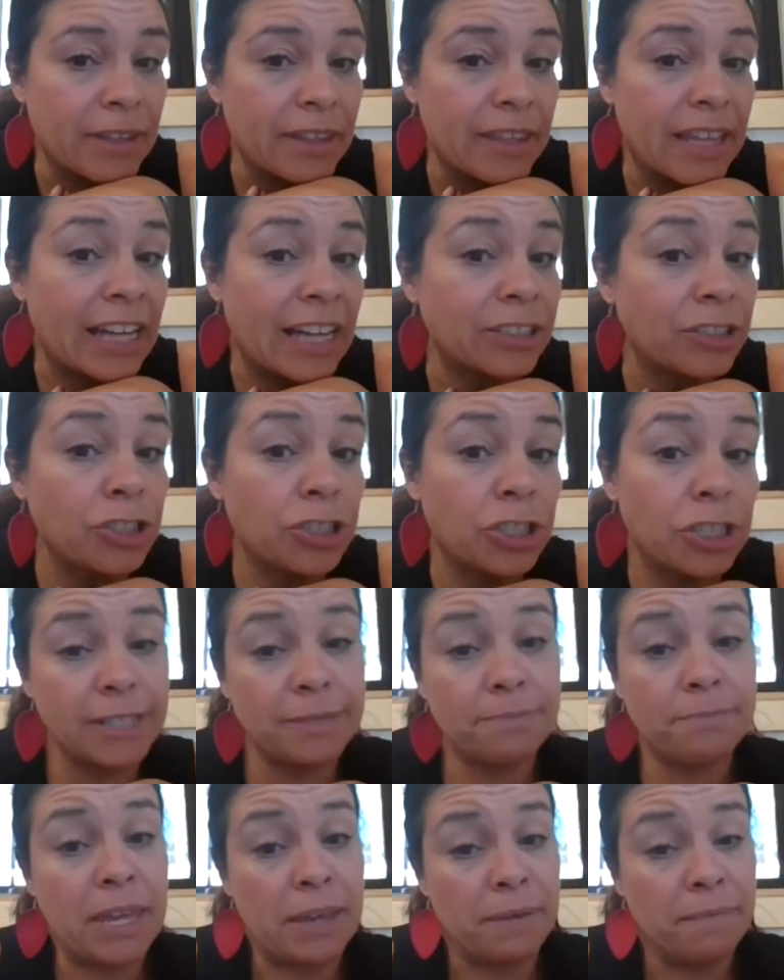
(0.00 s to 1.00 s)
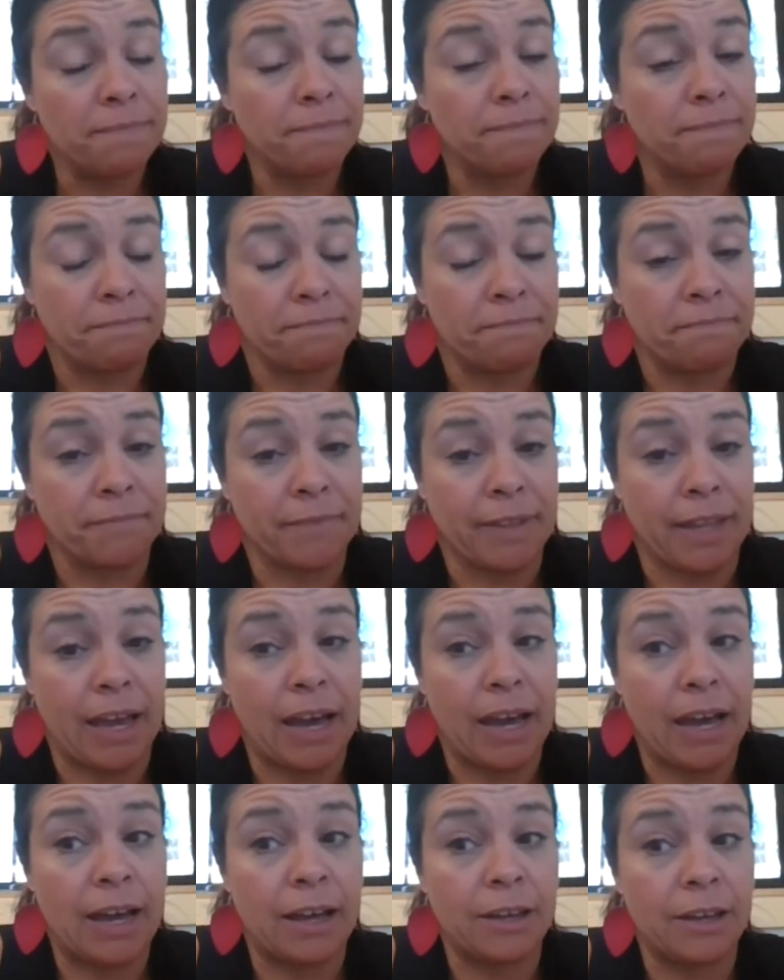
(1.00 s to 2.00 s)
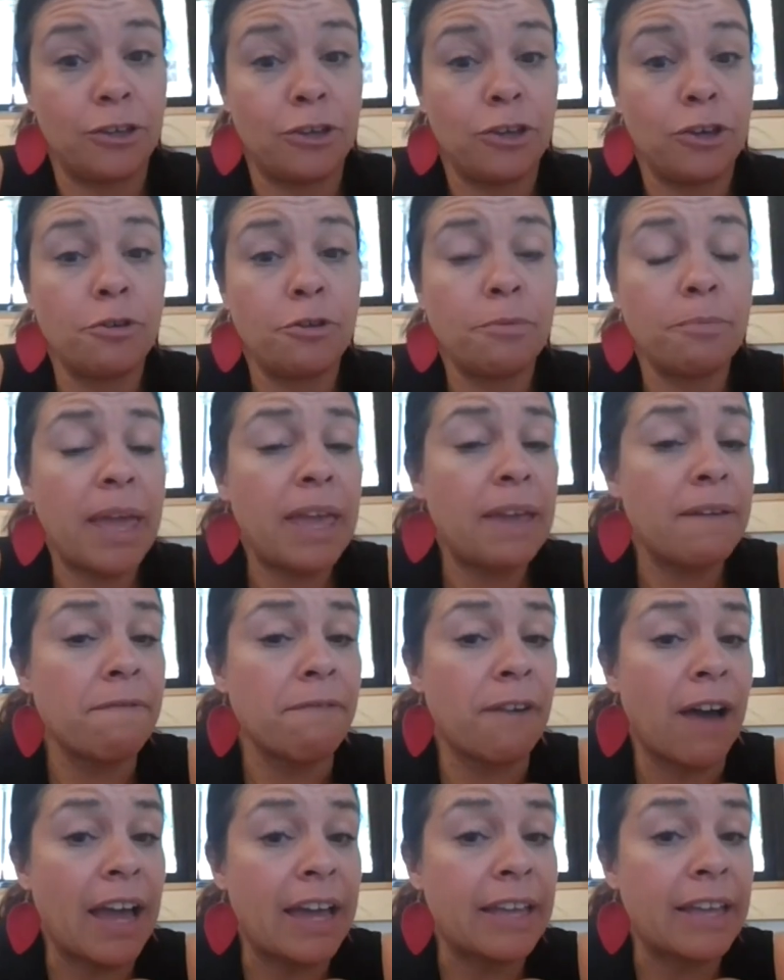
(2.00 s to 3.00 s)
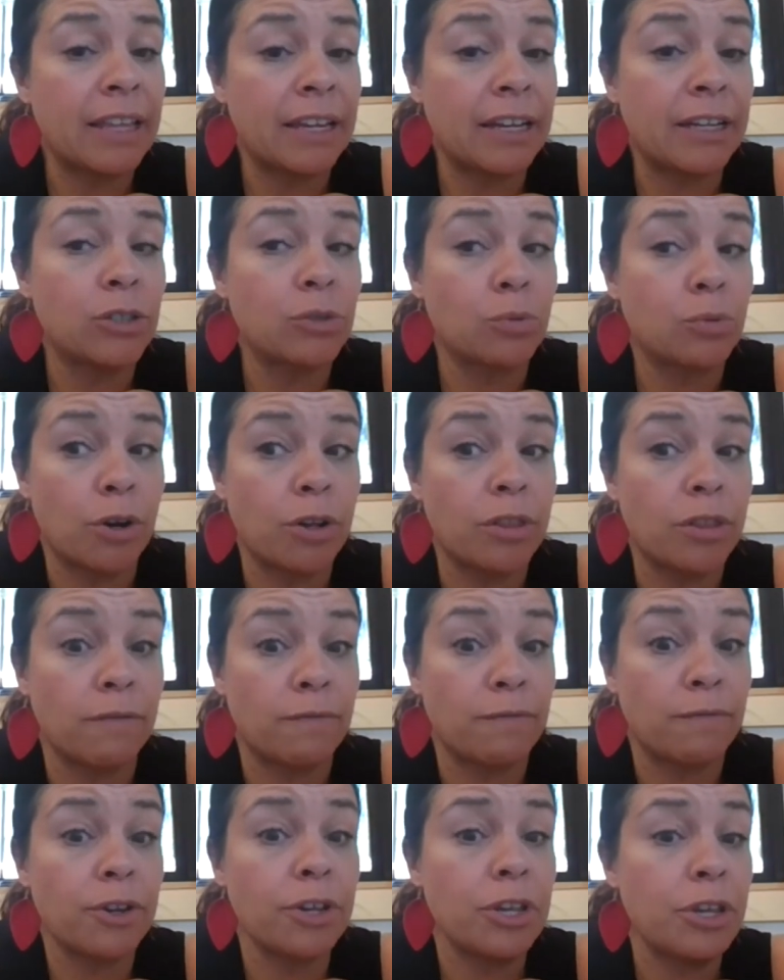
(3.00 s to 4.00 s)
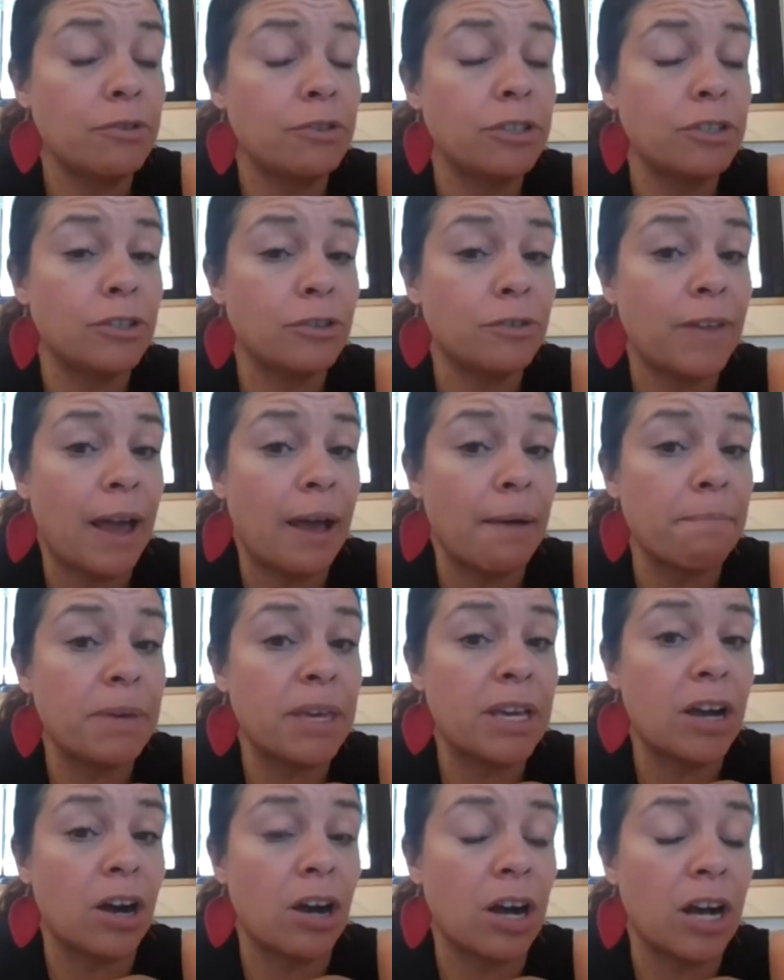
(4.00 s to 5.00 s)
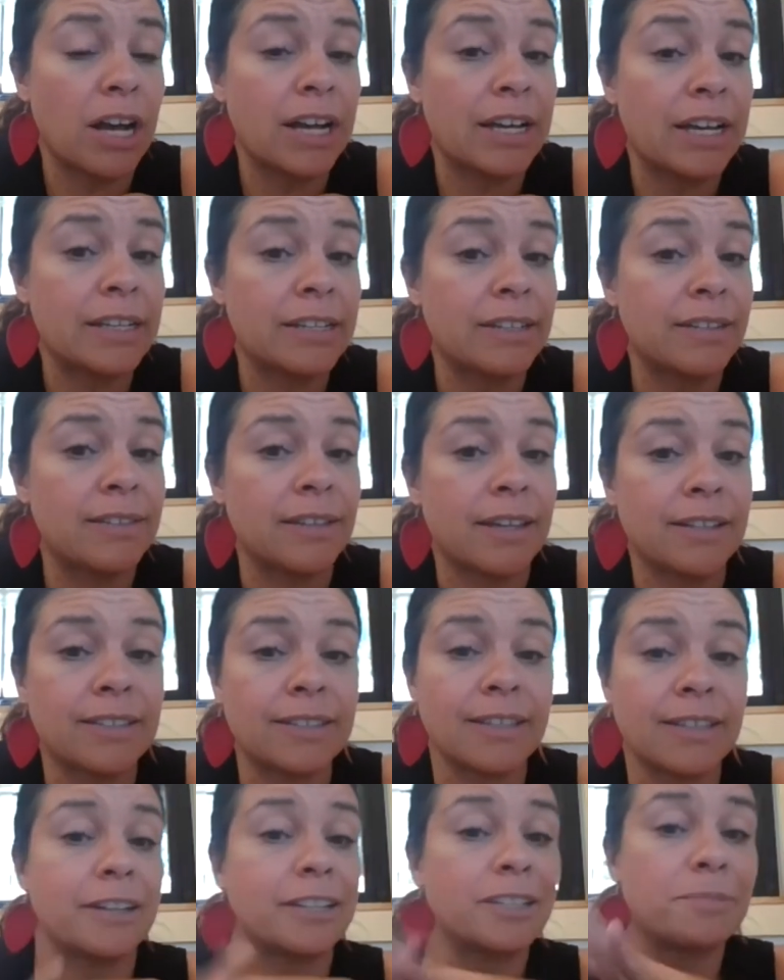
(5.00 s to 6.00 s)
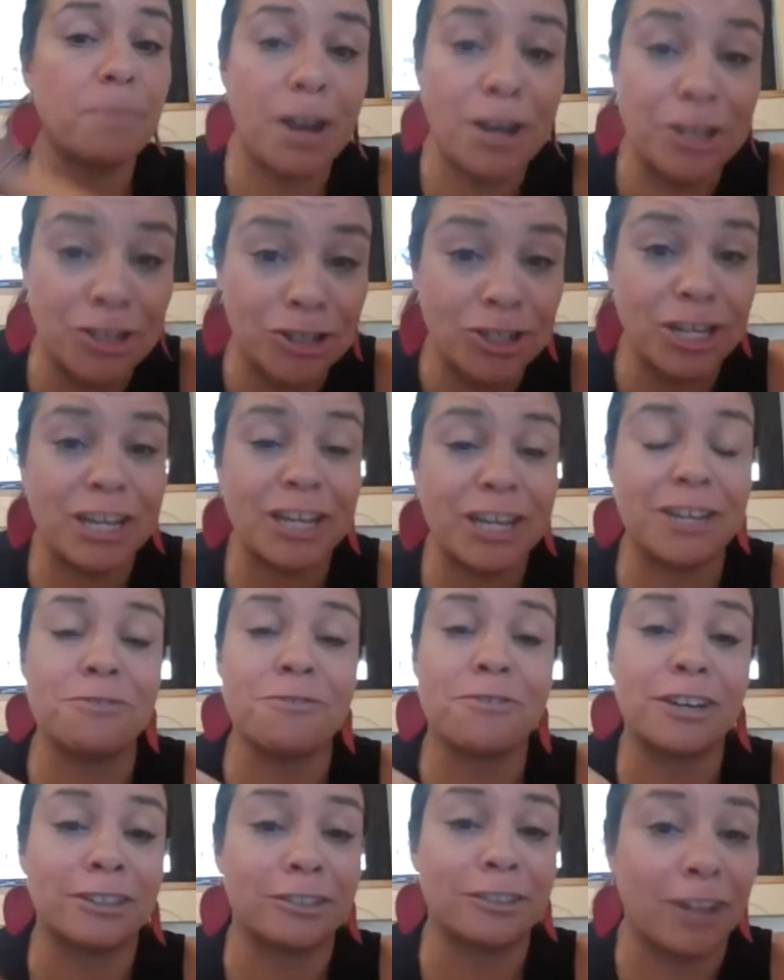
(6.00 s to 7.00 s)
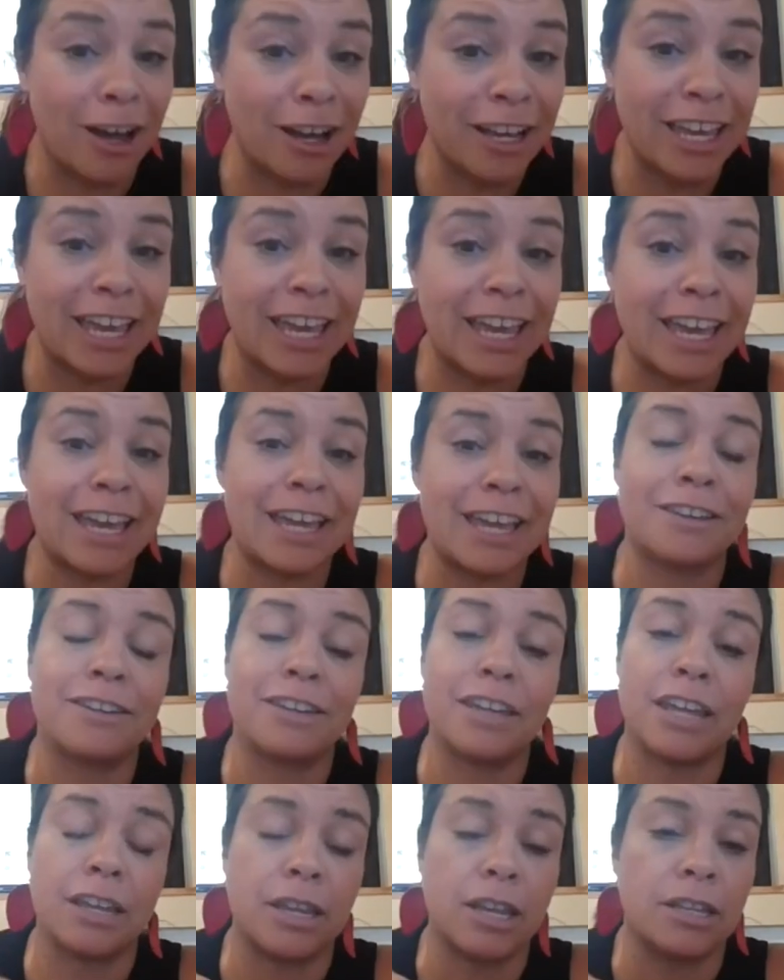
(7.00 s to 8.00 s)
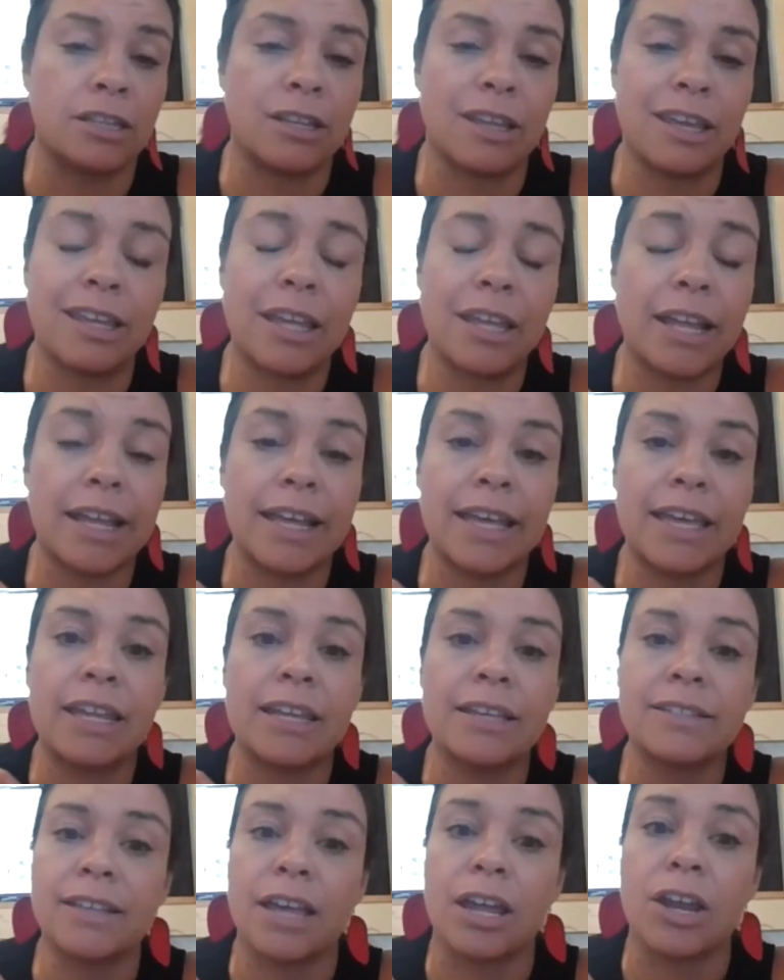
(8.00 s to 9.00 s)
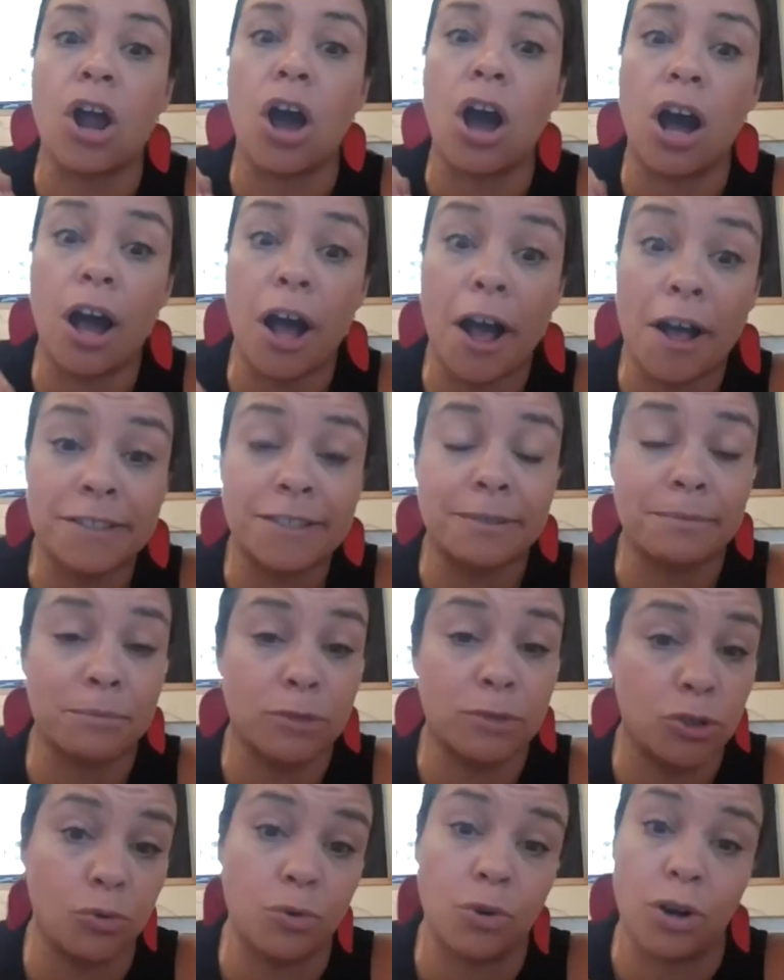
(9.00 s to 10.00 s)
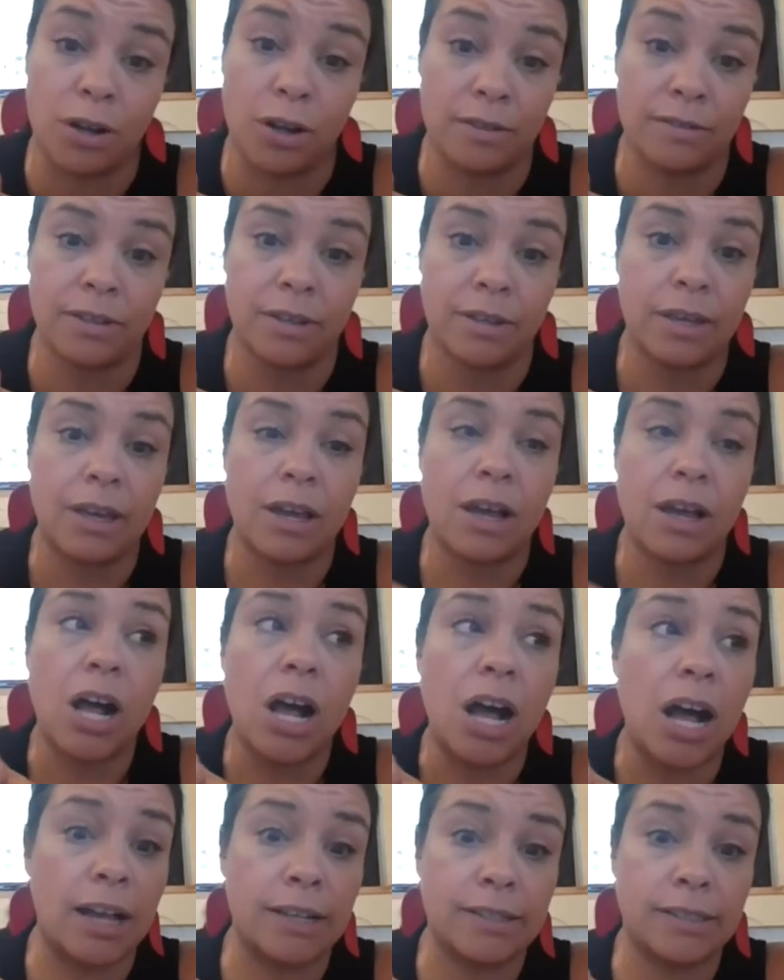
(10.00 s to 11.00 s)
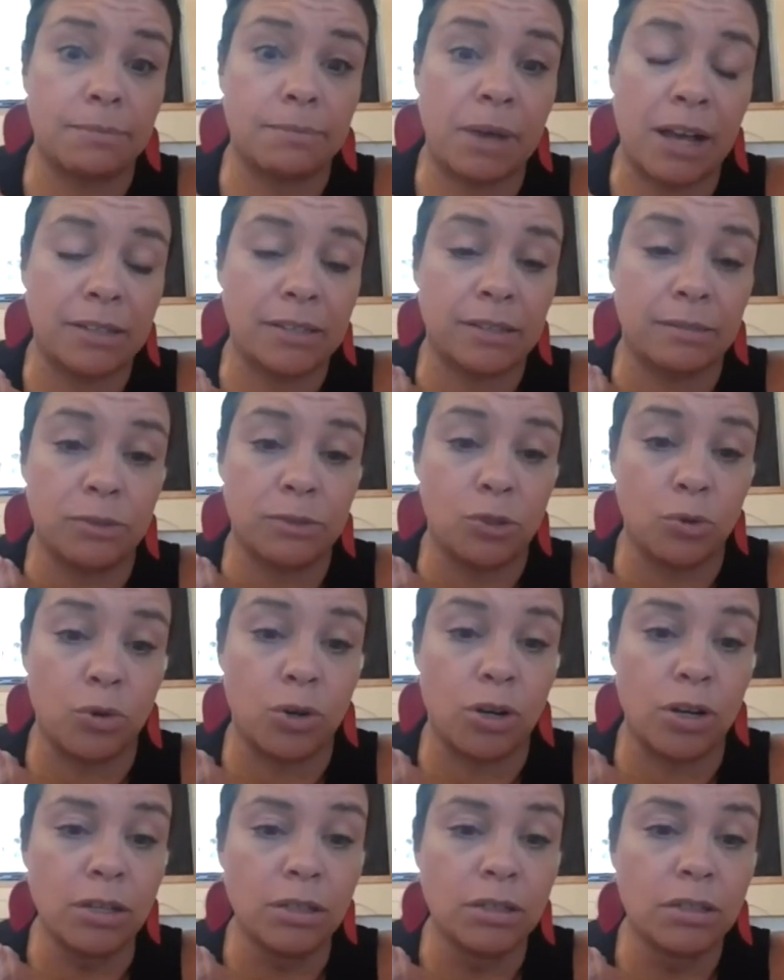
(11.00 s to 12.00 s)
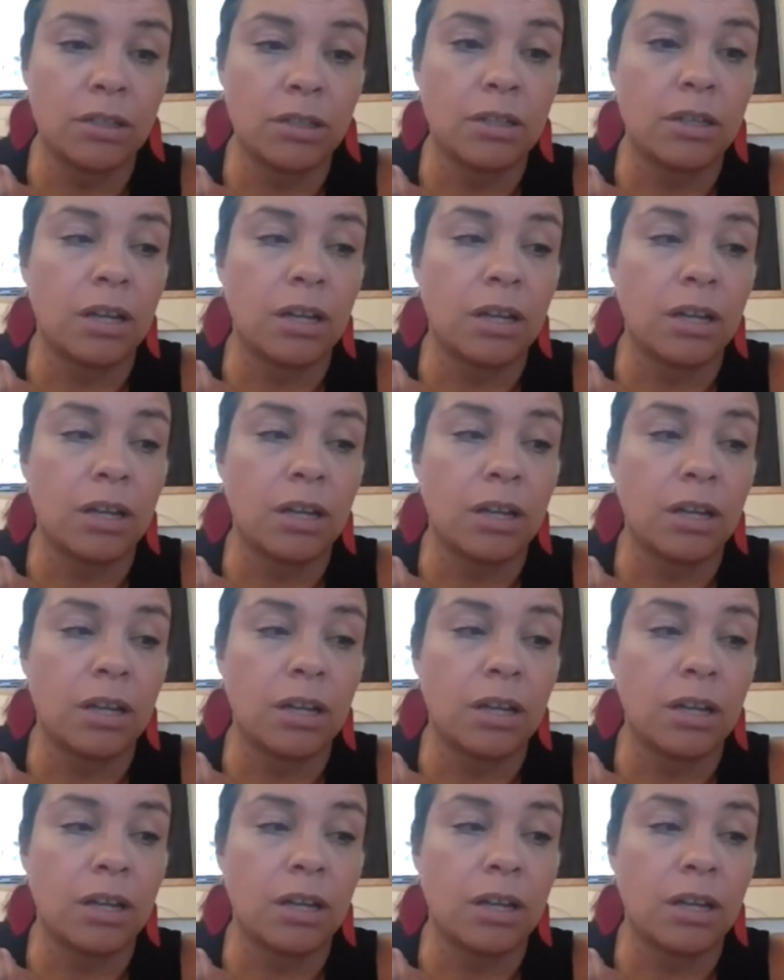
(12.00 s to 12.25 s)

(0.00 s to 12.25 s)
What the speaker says: That's just me. You may find that it's worth it for you to do that because it's not a spreadsheet. You can log in. It is an awesome tool. Awesome tool.